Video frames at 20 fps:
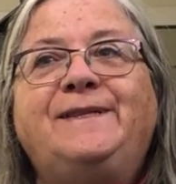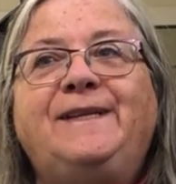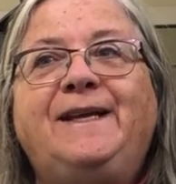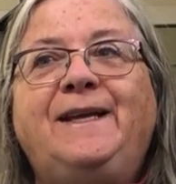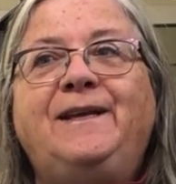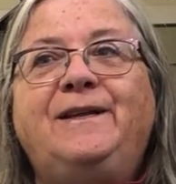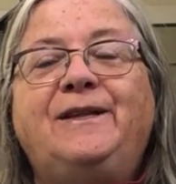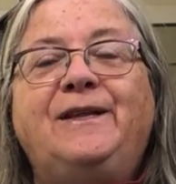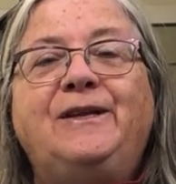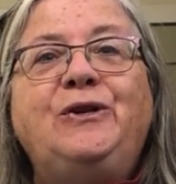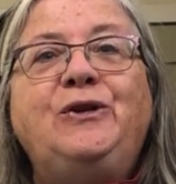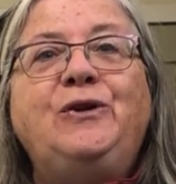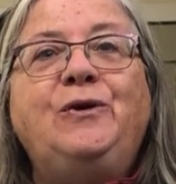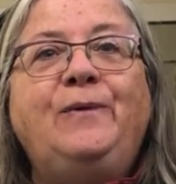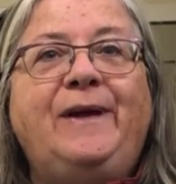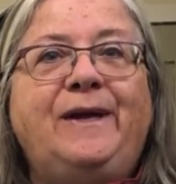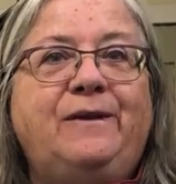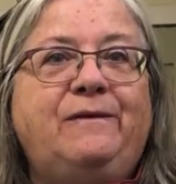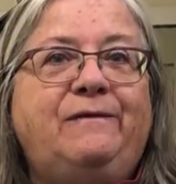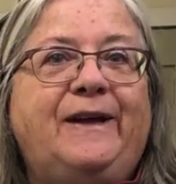the
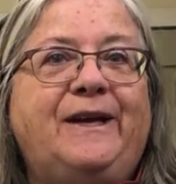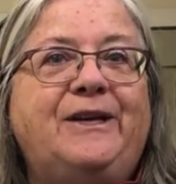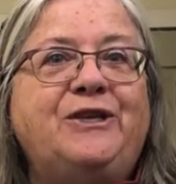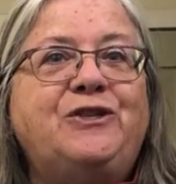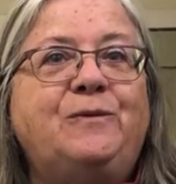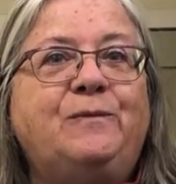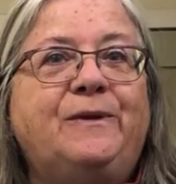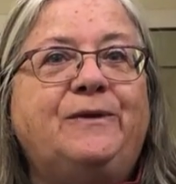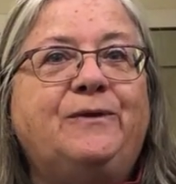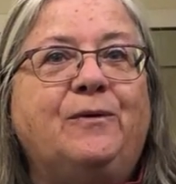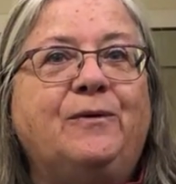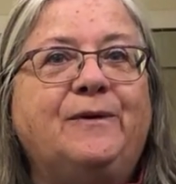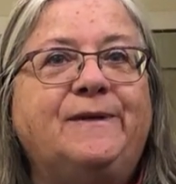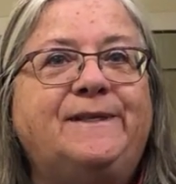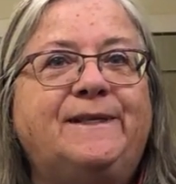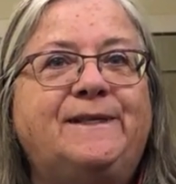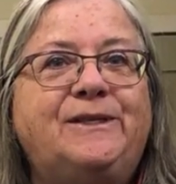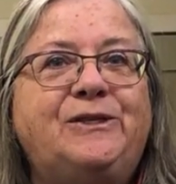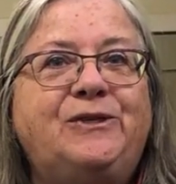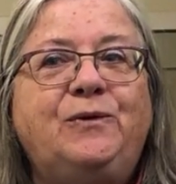new innovation with
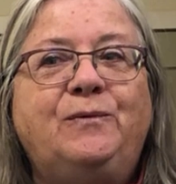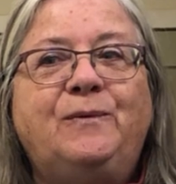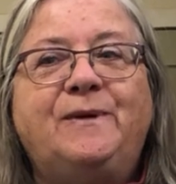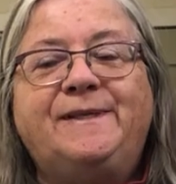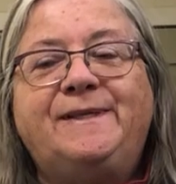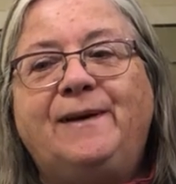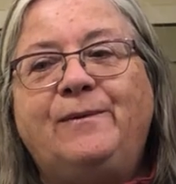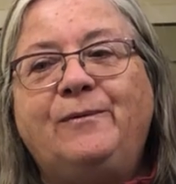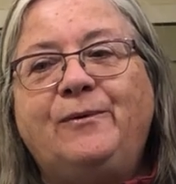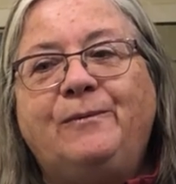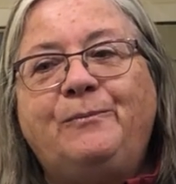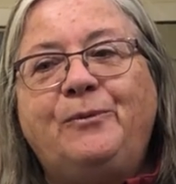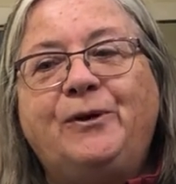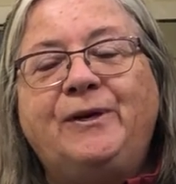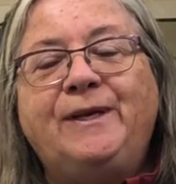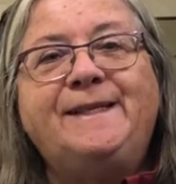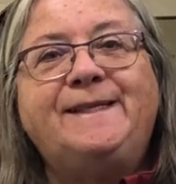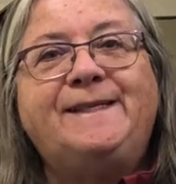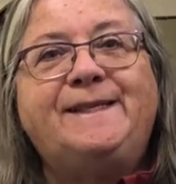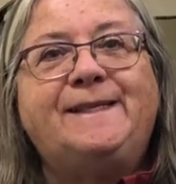corsets too was they were
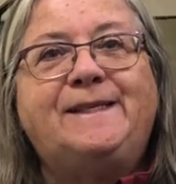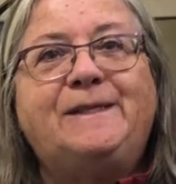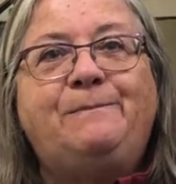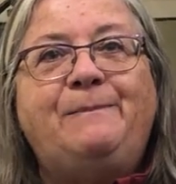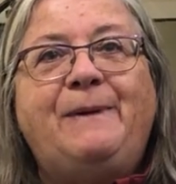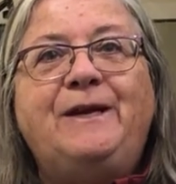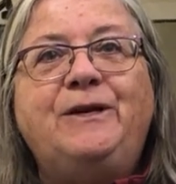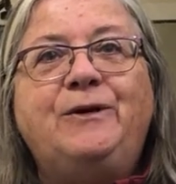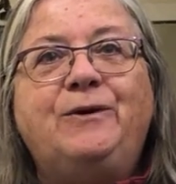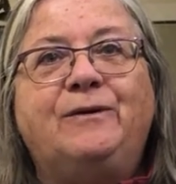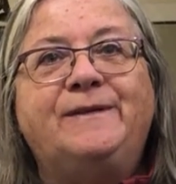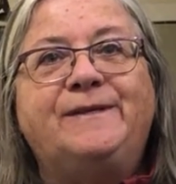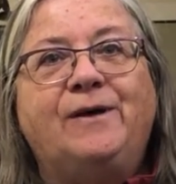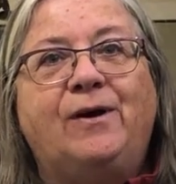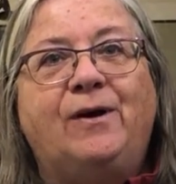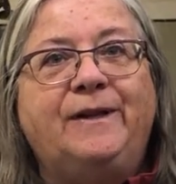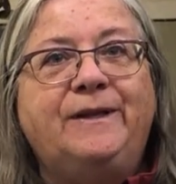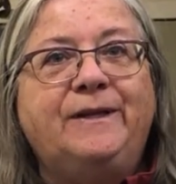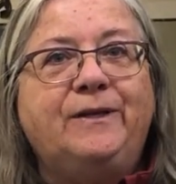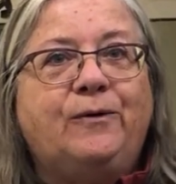putting suspenders
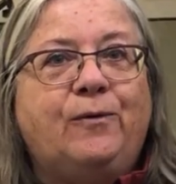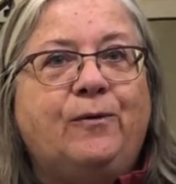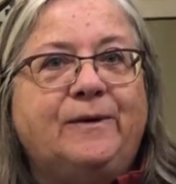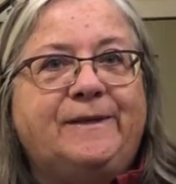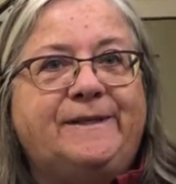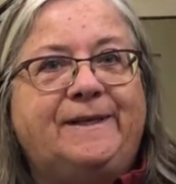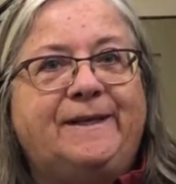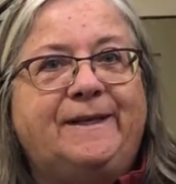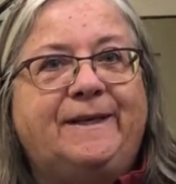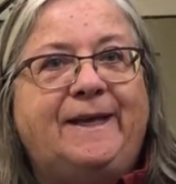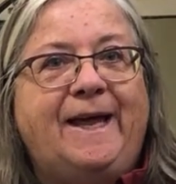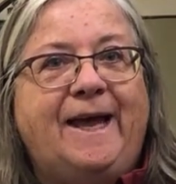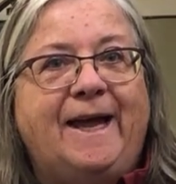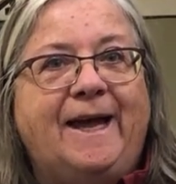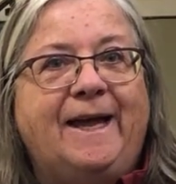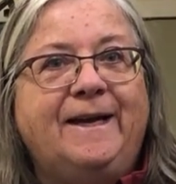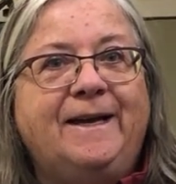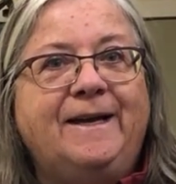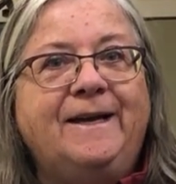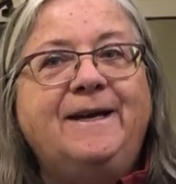on the corset
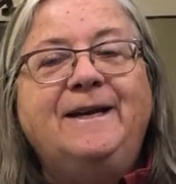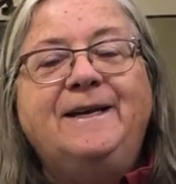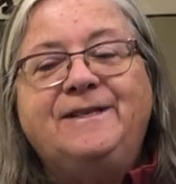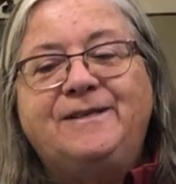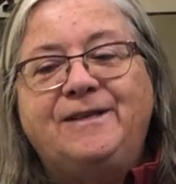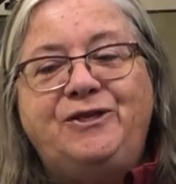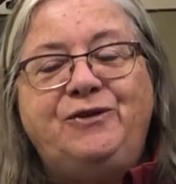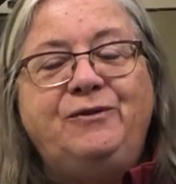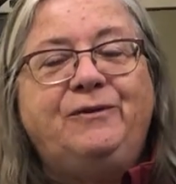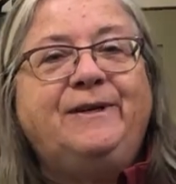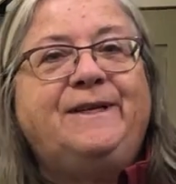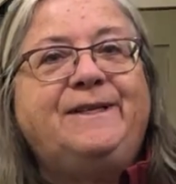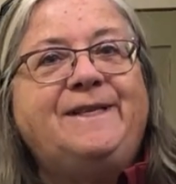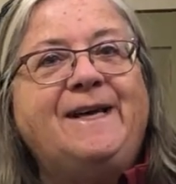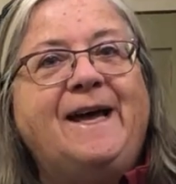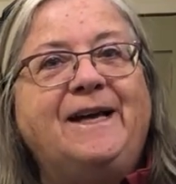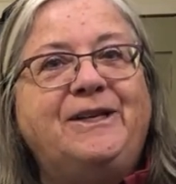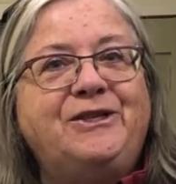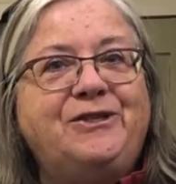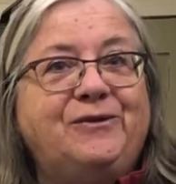leg so that you could
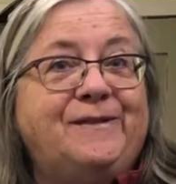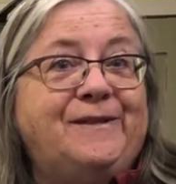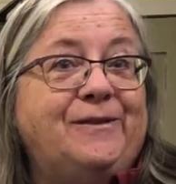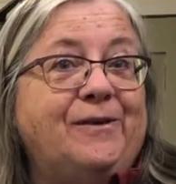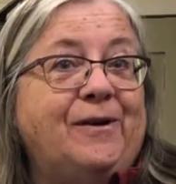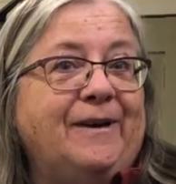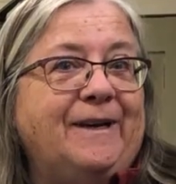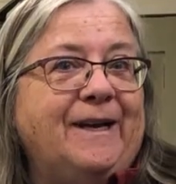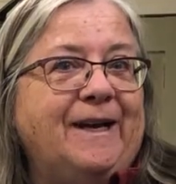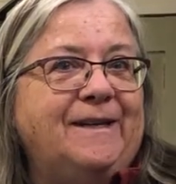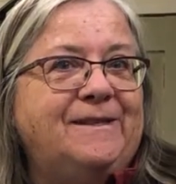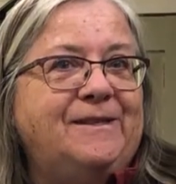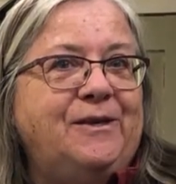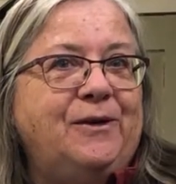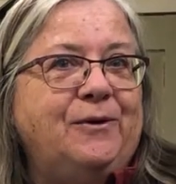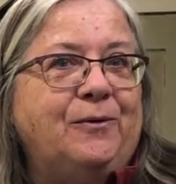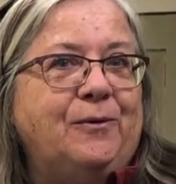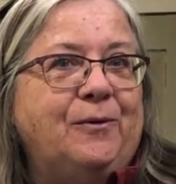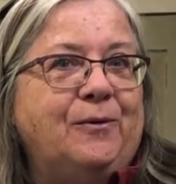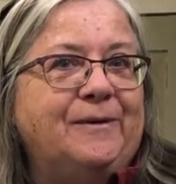attach your stockings to
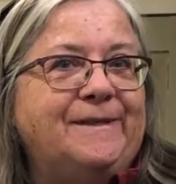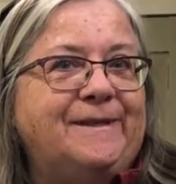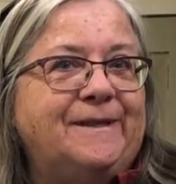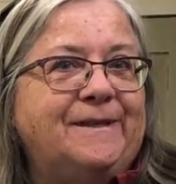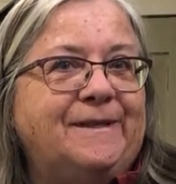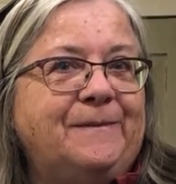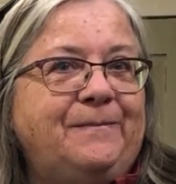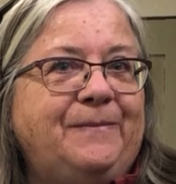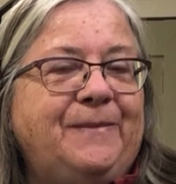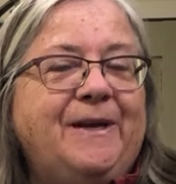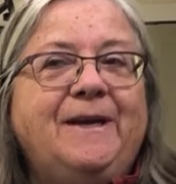your corset.